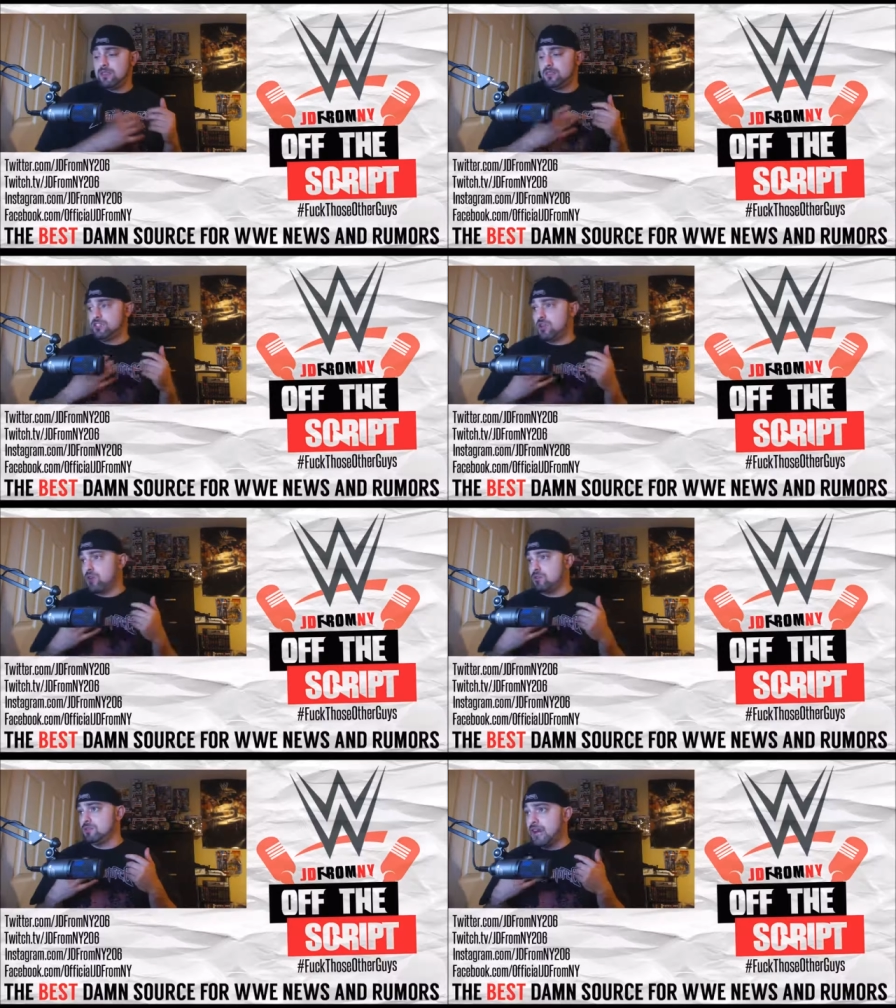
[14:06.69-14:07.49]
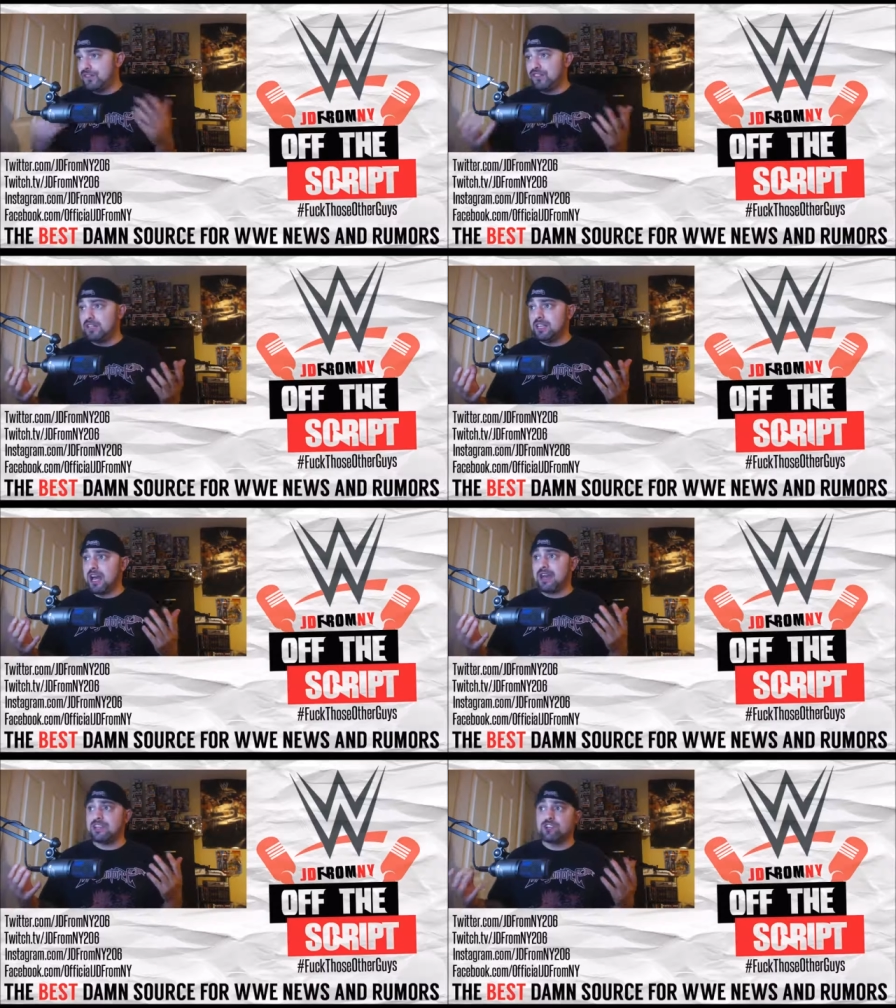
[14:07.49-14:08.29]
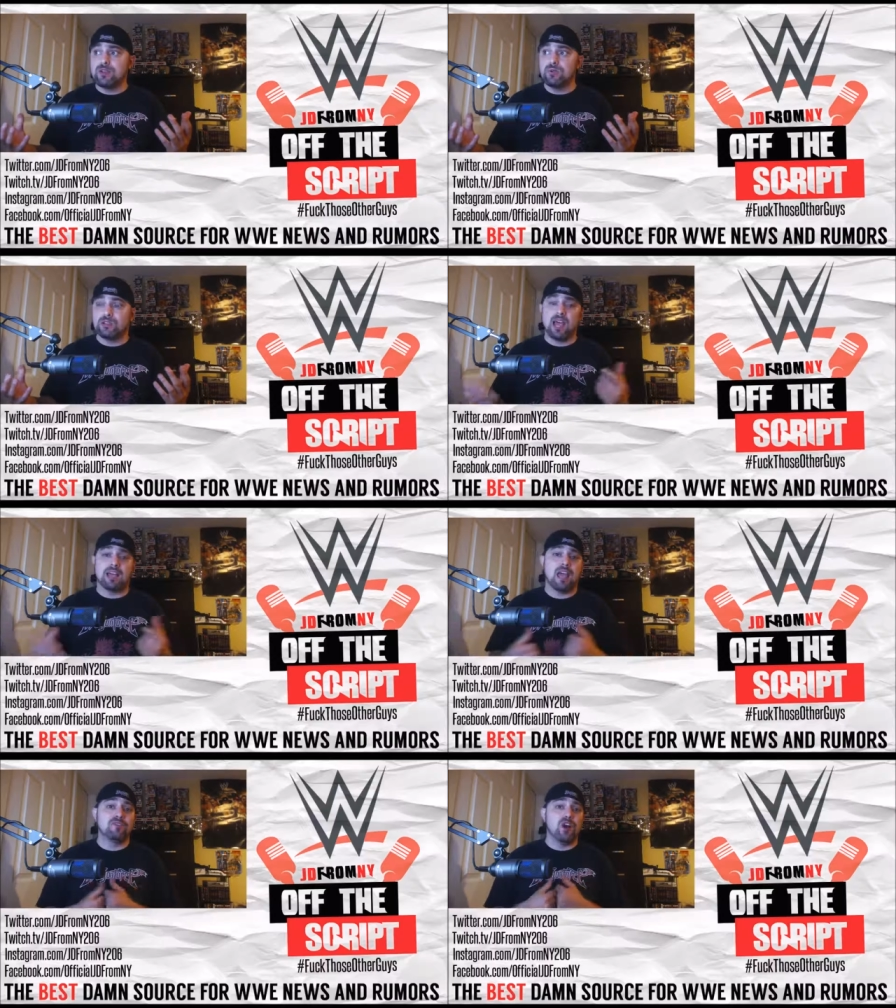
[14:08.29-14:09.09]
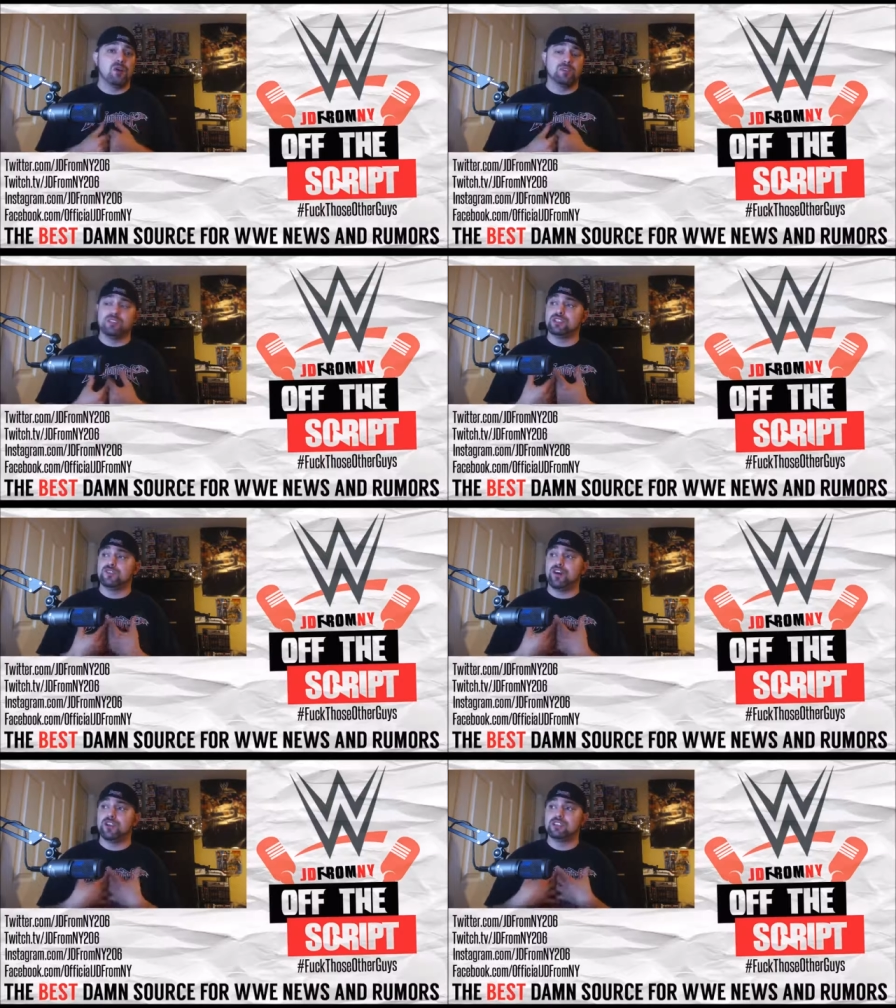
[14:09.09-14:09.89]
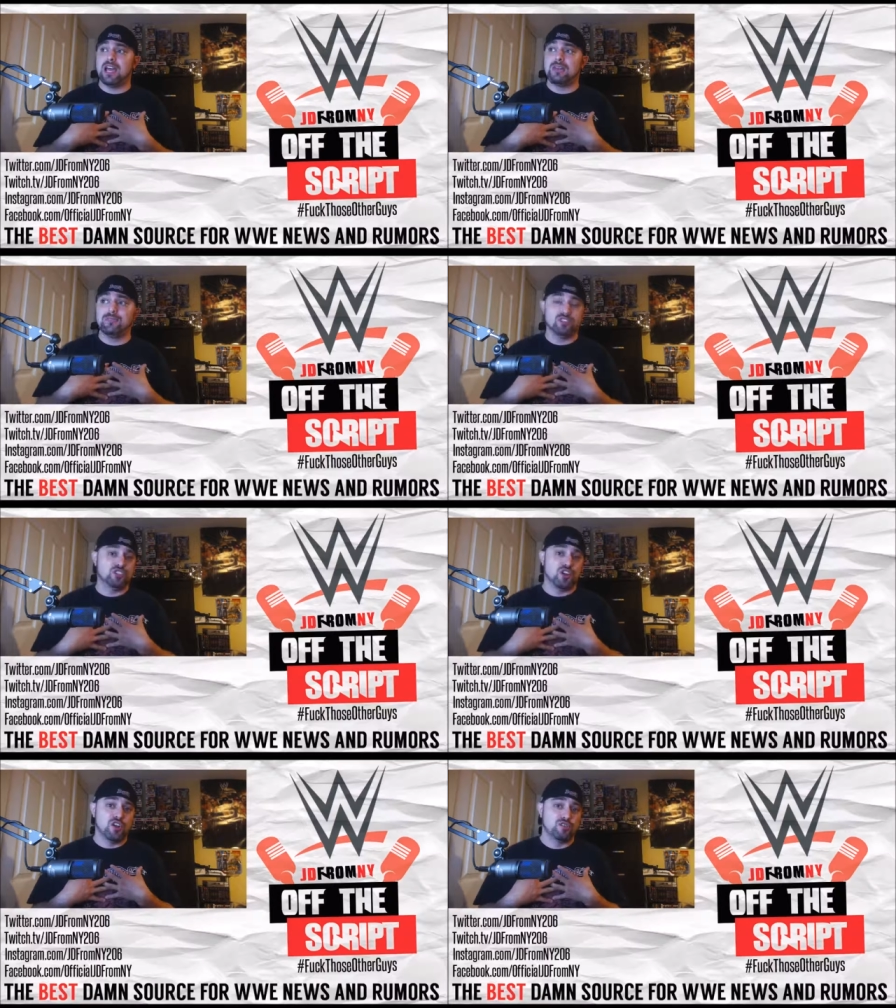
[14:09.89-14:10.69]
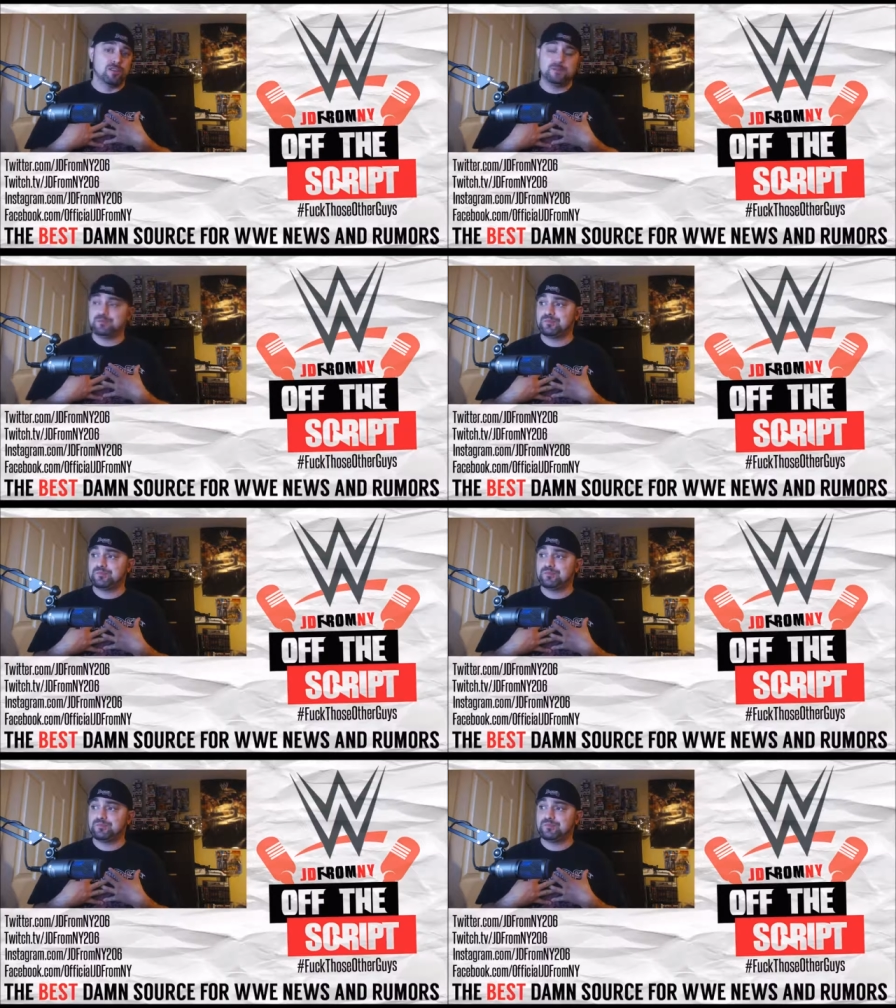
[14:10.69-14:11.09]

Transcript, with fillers: So definitely I agree with that. Kevin Owens, as far as I am concerned,